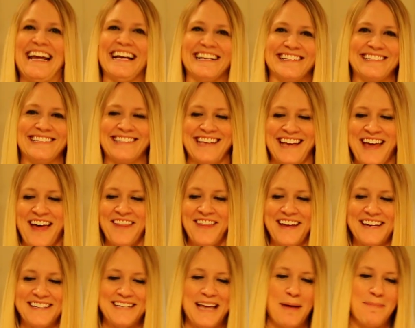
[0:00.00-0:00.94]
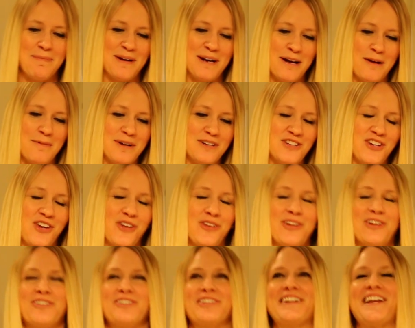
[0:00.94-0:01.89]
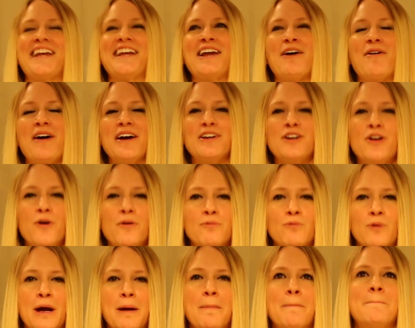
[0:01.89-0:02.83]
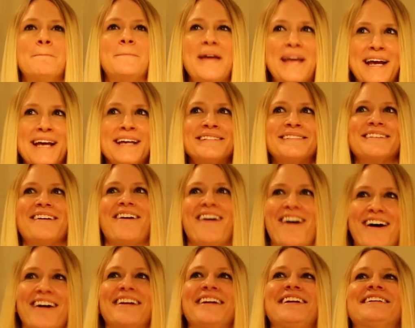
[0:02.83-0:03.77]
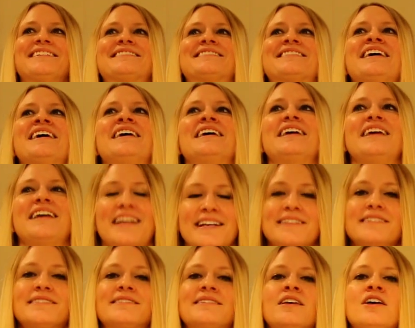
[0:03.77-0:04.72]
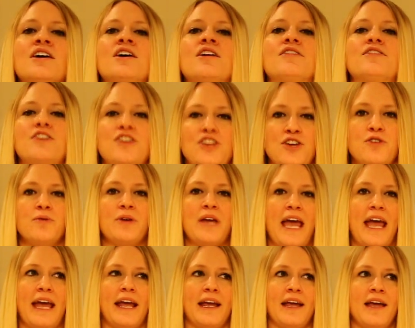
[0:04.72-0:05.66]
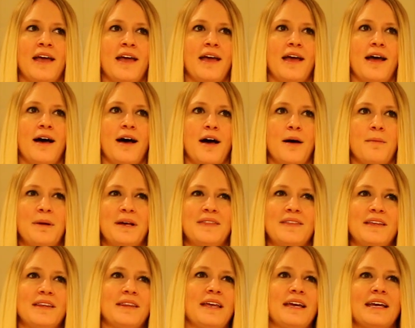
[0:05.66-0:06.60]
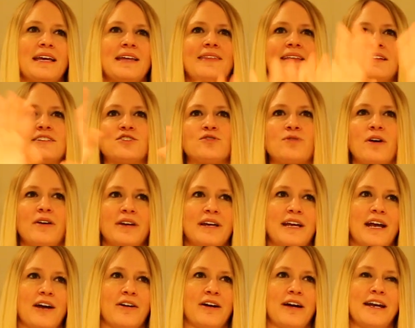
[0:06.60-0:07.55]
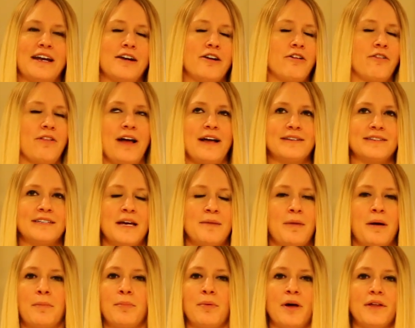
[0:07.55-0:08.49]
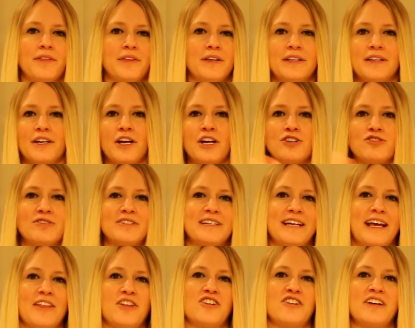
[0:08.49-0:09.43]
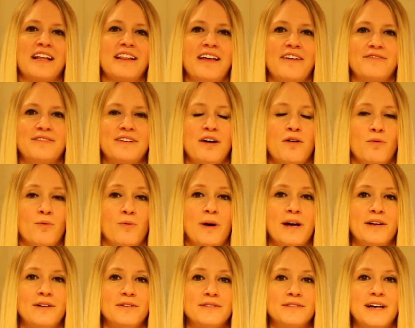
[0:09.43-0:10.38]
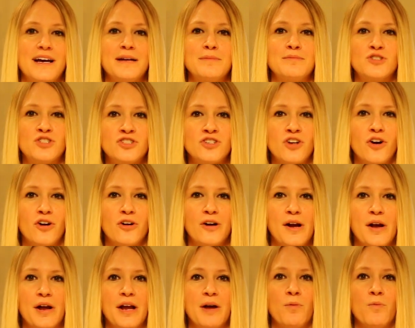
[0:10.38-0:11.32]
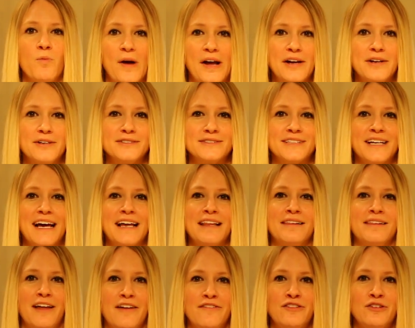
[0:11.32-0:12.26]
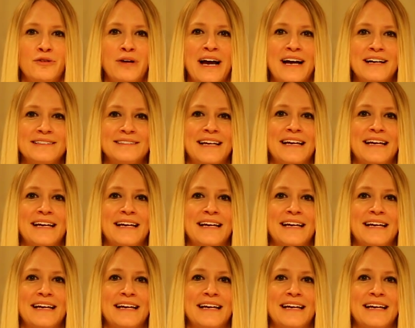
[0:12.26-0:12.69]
Yes, that is happening on my channel here today. Now I know my biggest audience is the UK. Um, and then like in that surrounding area, and I know last time I brought like the countries together and I left out Wales. I'm sorry, Wales, I love you guys.